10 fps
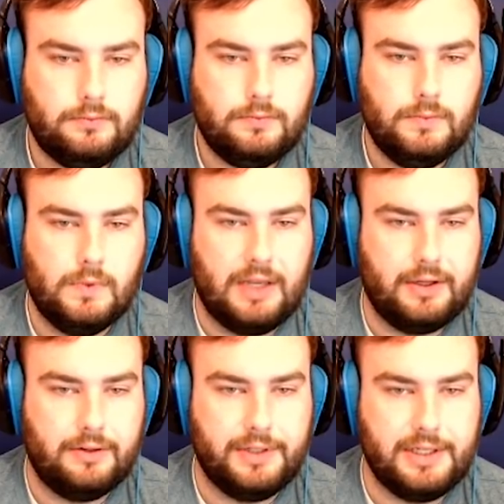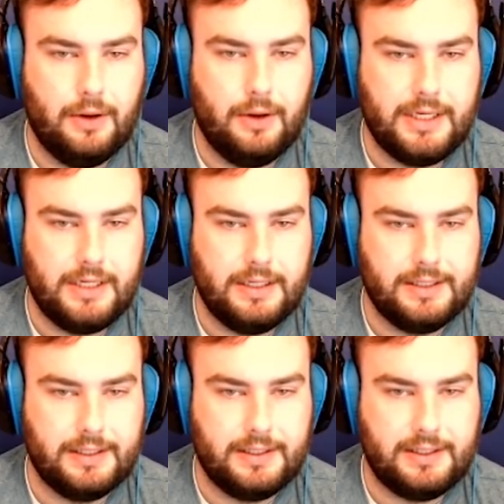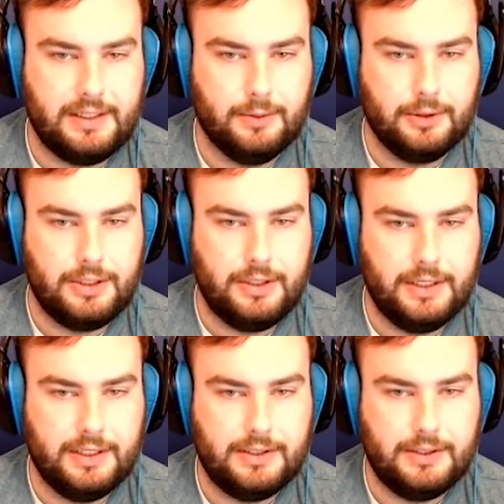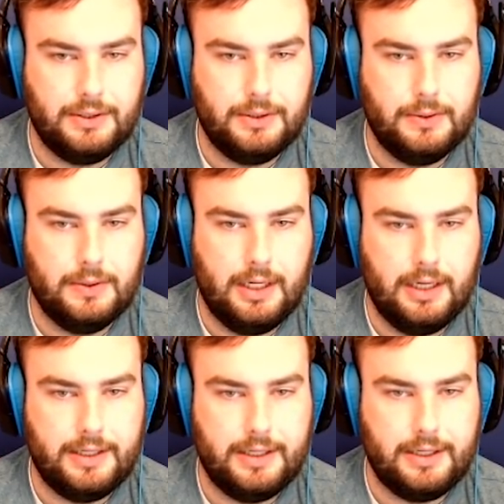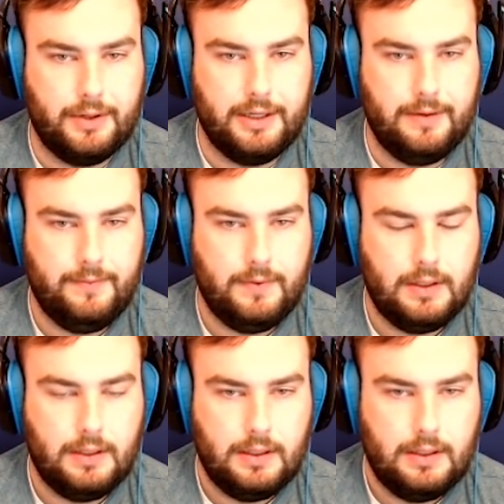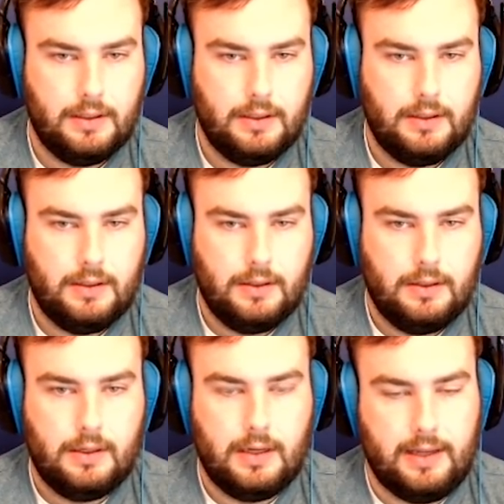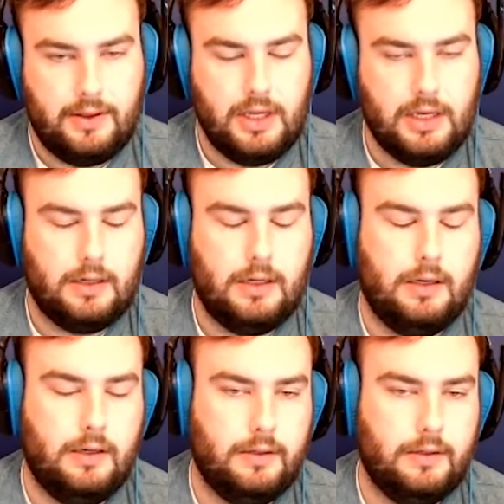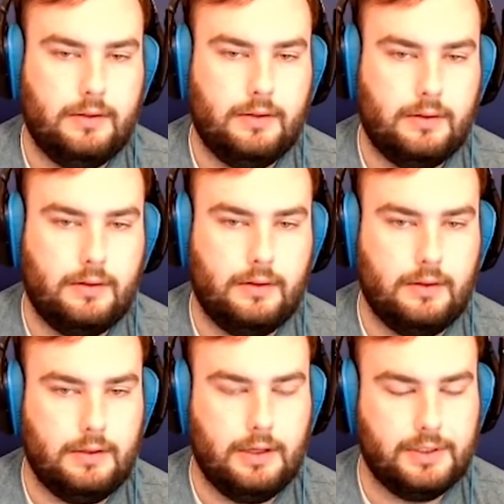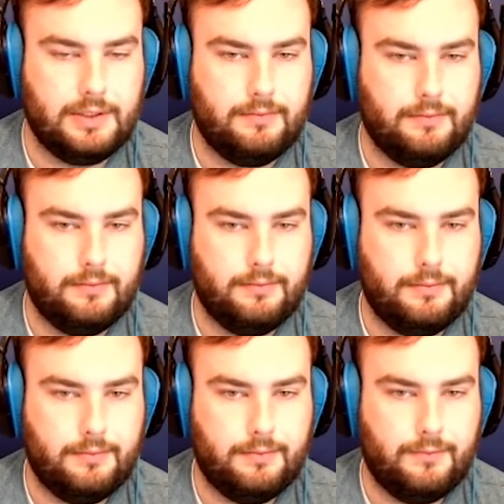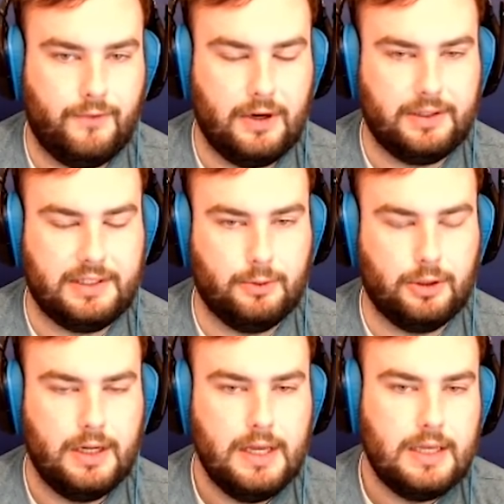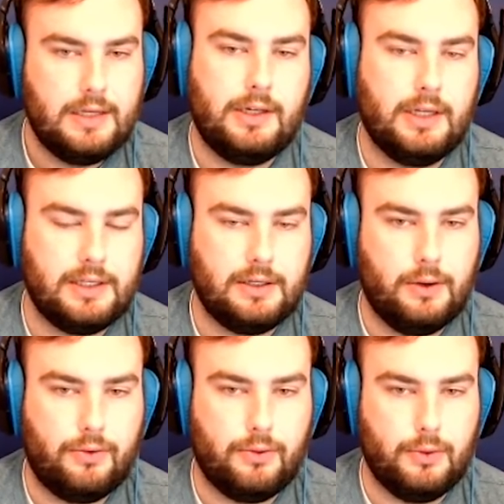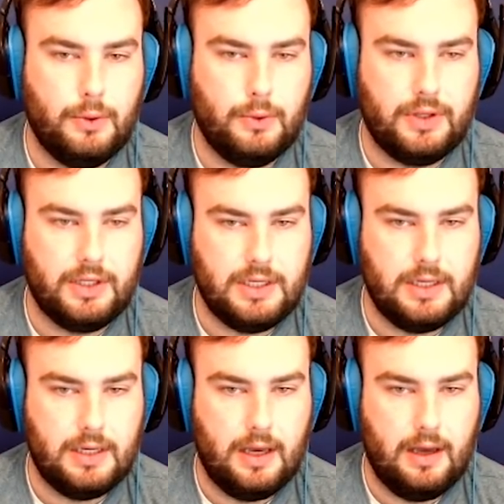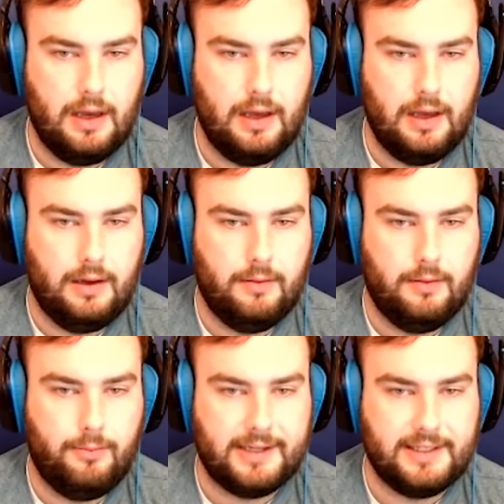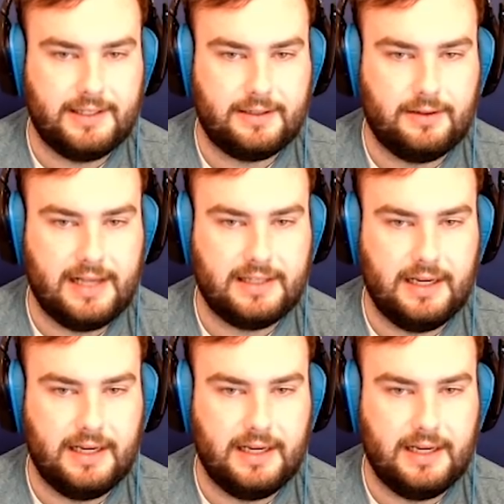I think Leone is a similar unit to Ingrid here. I think, you know, just fairly similar. She doesn't go through the Pegasus class line